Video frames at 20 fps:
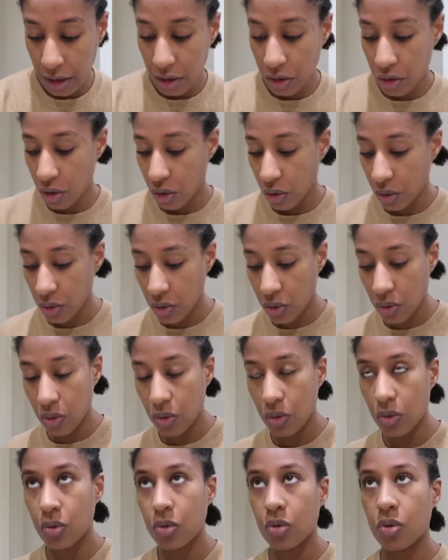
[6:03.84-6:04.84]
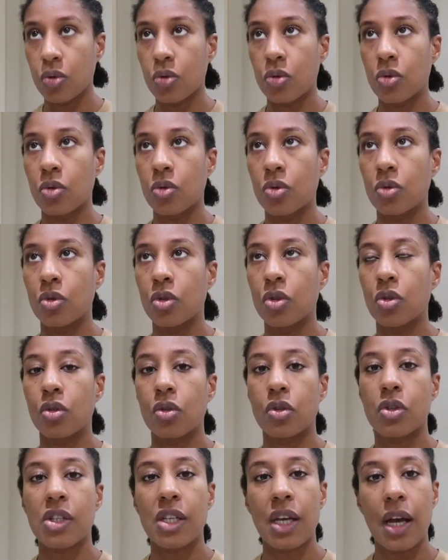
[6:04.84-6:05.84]
intro to
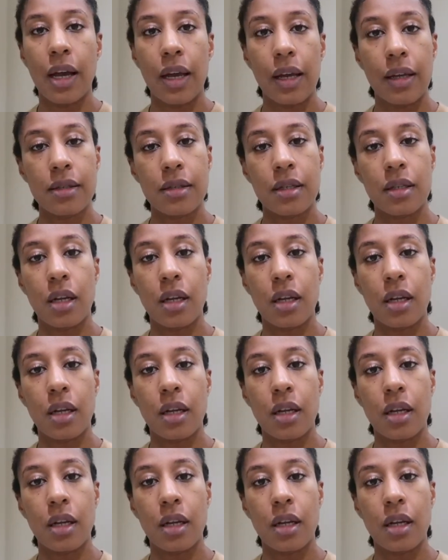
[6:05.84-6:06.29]
neuroscience